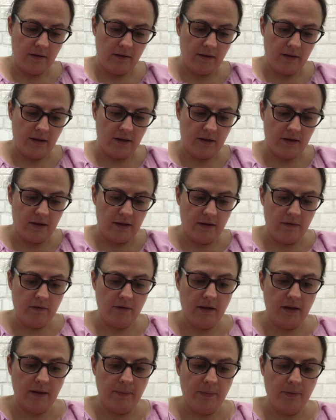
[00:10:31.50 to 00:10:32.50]
Actually, we're
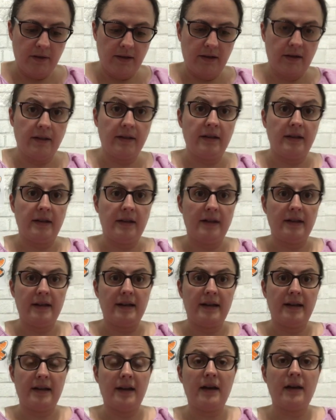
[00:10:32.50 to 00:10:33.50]
going to put it on the
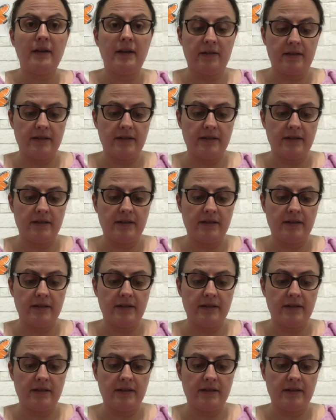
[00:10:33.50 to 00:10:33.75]
other